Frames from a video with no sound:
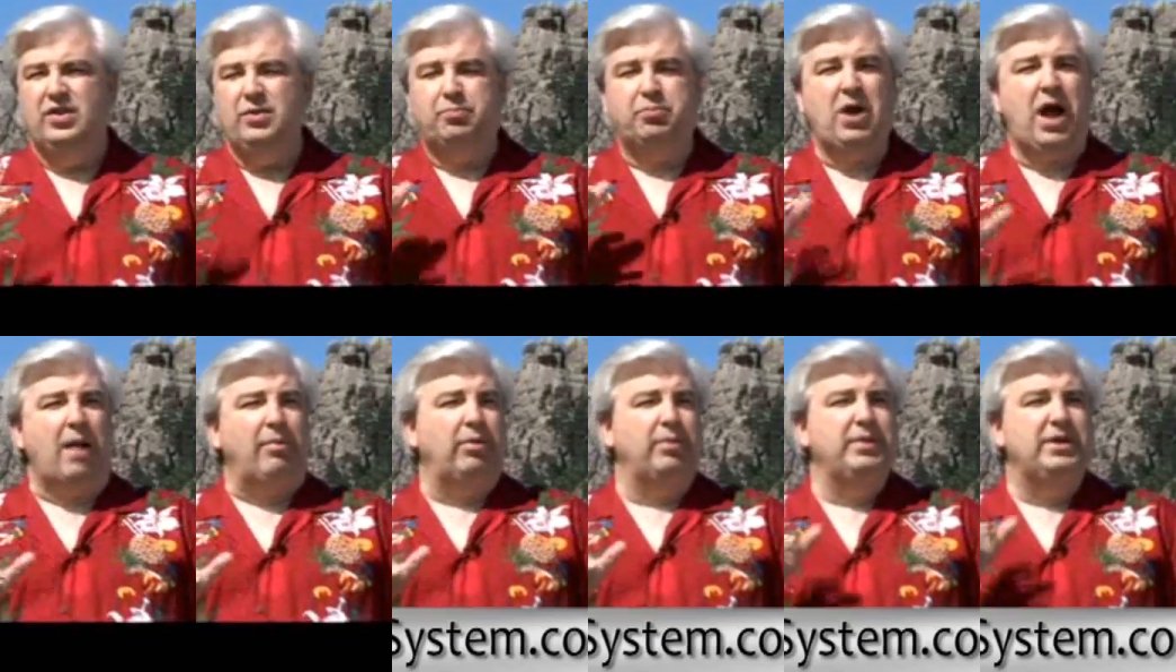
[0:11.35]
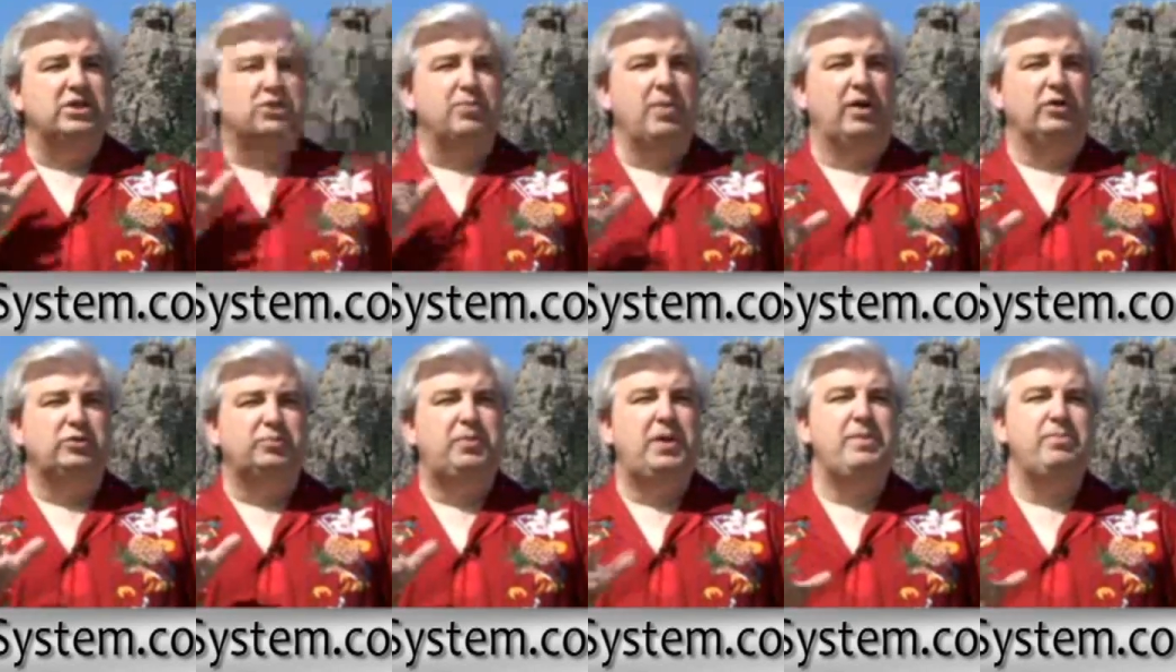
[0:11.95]
The problem is,
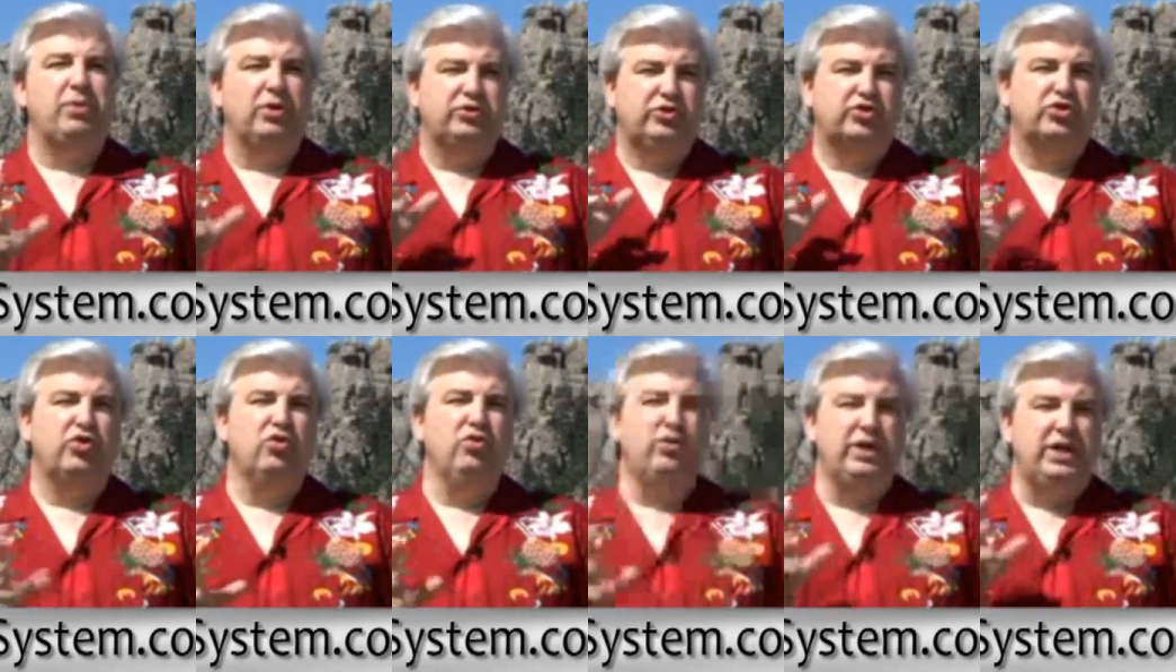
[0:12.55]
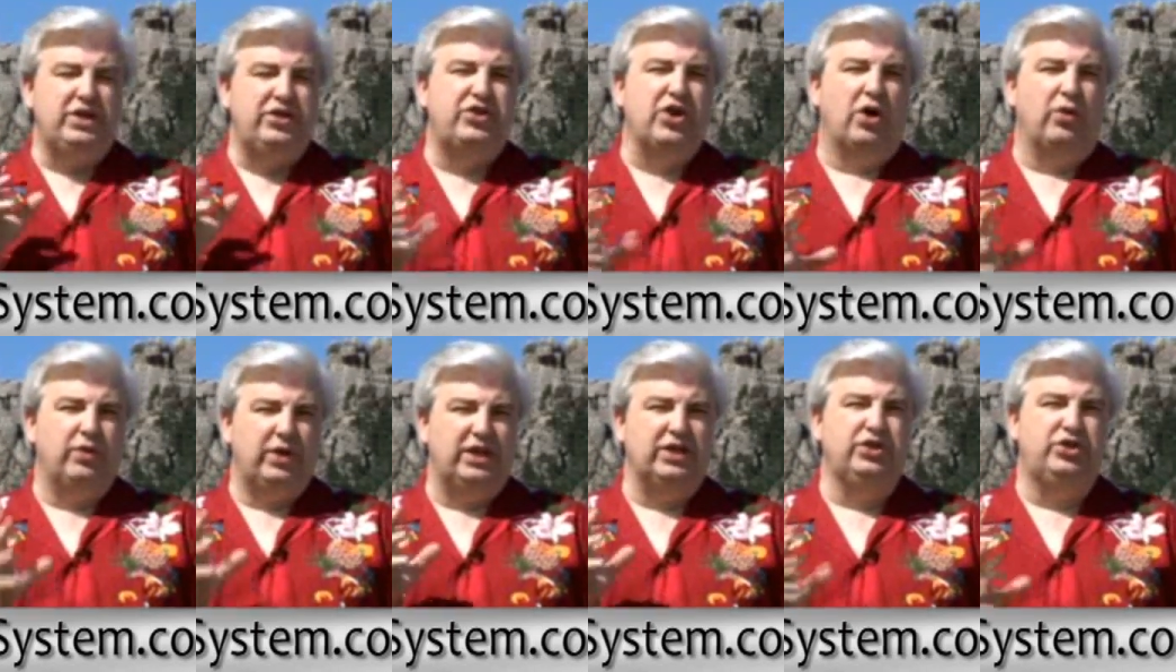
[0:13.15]
most people truly
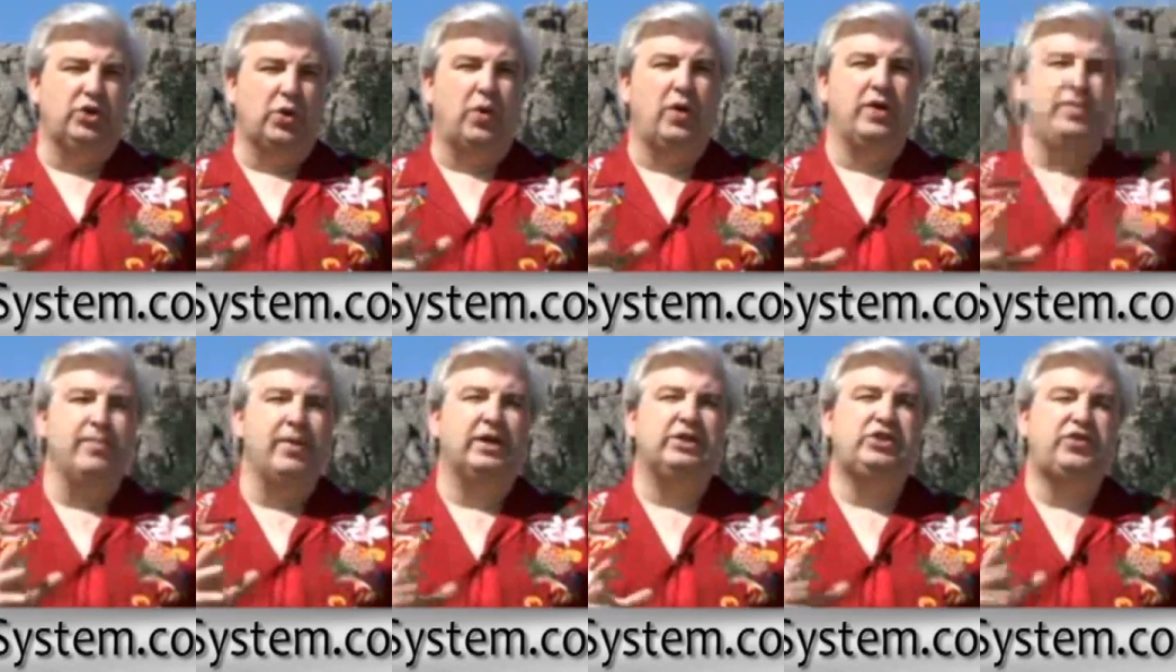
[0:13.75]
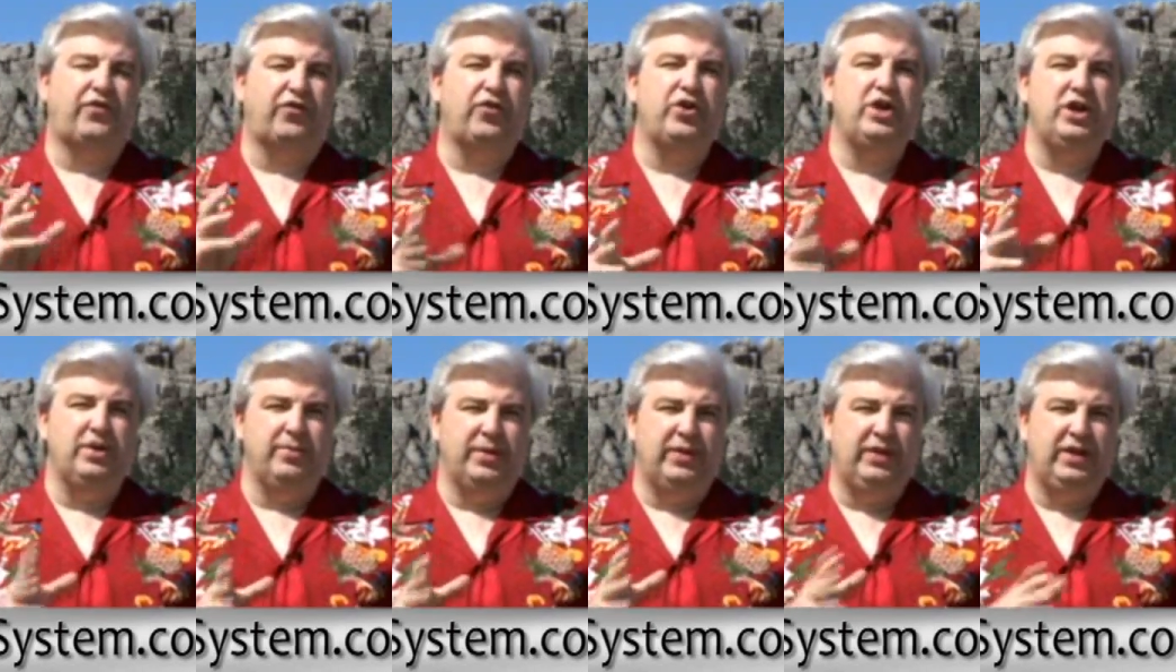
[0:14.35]
don't enjoy much
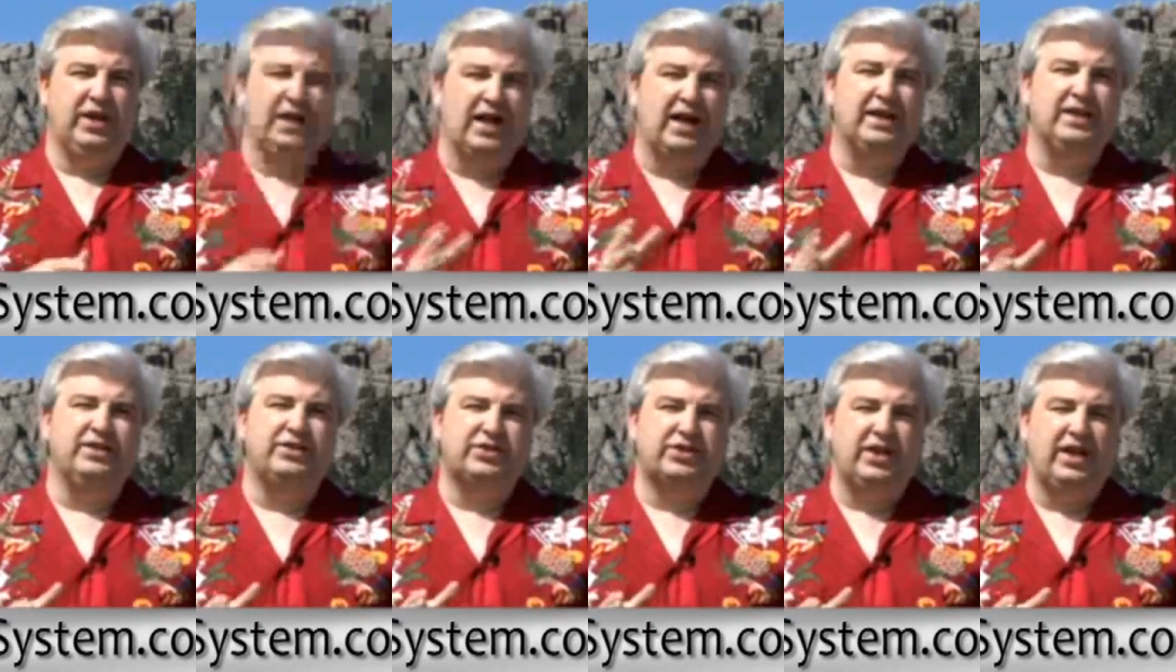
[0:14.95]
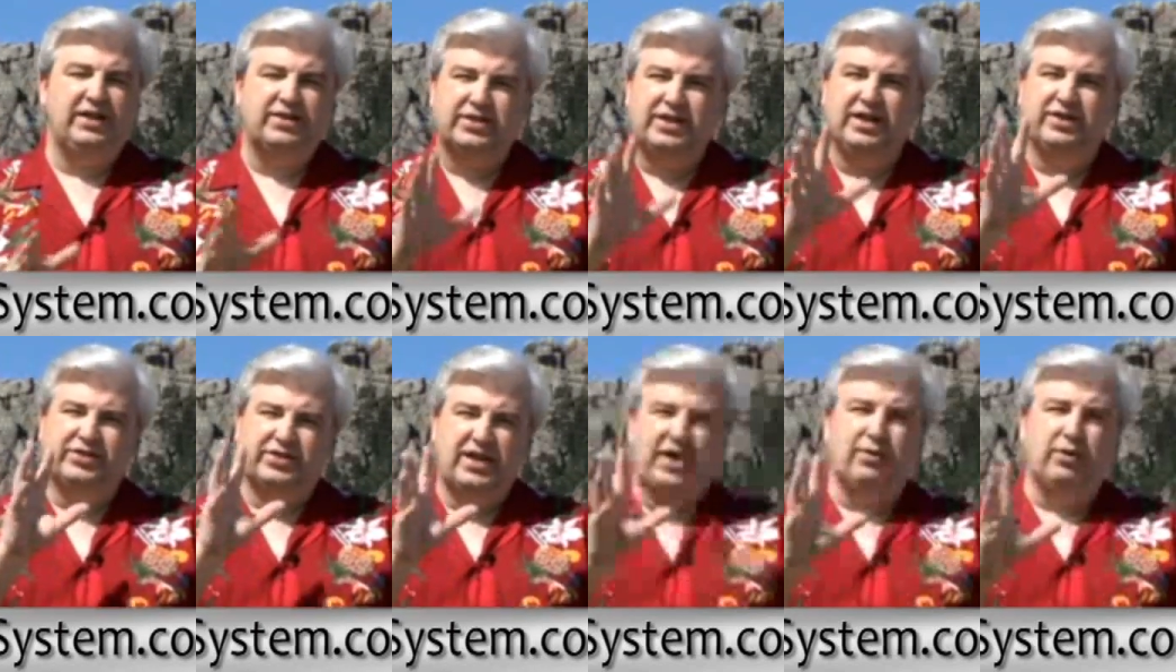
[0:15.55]
freedom in the United States.
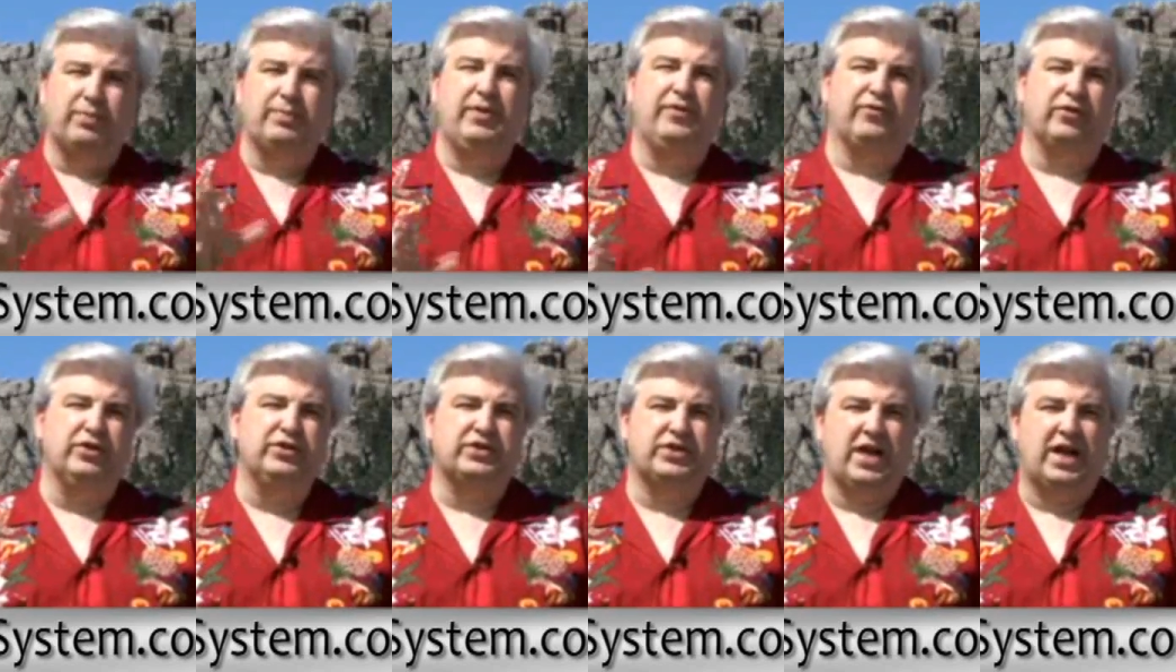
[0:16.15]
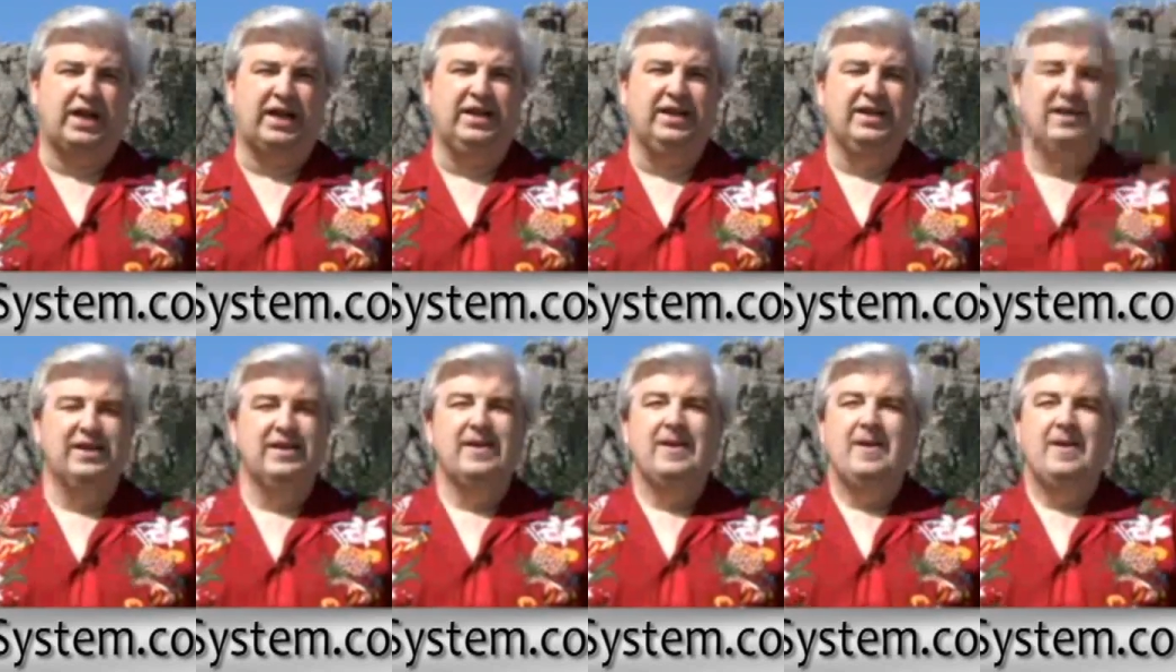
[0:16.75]
Now, stay with me for a second.